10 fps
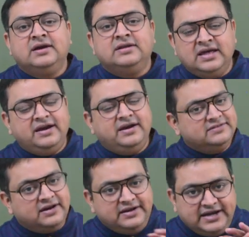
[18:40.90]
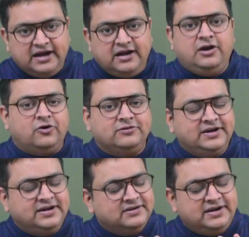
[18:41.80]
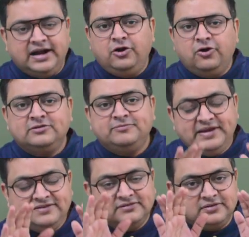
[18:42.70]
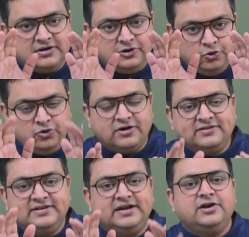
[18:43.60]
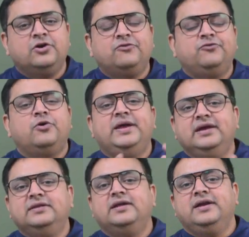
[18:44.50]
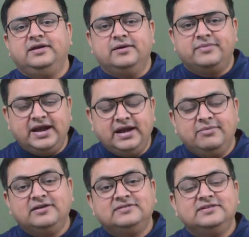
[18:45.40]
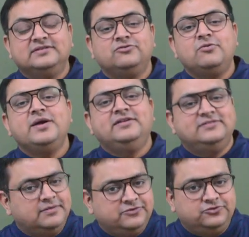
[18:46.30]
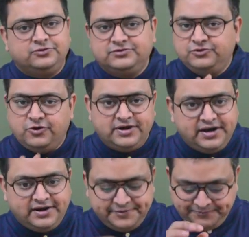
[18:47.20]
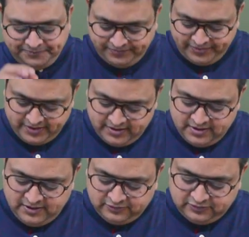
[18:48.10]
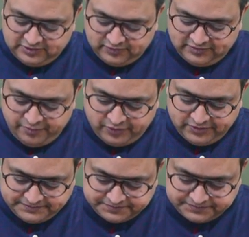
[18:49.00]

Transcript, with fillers: then it is a dead loss. It is a dead loss. Please do not set it off from any other income, right? Because this is from exempt source. Got it? This was important.